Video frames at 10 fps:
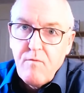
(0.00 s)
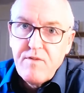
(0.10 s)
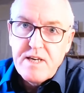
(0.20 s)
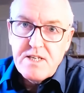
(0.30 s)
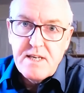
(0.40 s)

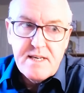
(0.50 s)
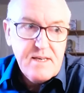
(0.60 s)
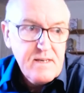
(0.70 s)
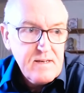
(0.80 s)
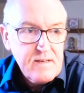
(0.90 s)

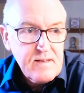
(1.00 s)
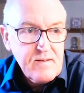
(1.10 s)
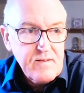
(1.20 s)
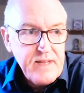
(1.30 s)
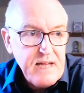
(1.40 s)
Obviously,
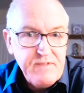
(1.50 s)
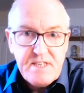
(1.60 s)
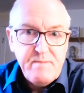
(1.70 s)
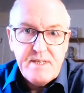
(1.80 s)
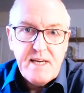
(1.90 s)
their
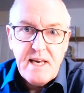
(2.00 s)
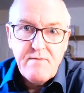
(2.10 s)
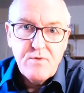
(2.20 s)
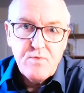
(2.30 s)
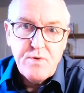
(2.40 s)
vitamin D
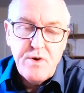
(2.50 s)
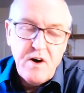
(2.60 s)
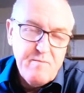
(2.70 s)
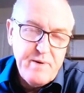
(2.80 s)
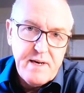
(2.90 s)
levels would
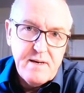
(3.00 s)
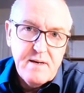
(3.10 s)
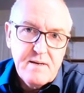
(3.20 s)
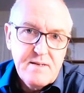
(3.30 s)
not have been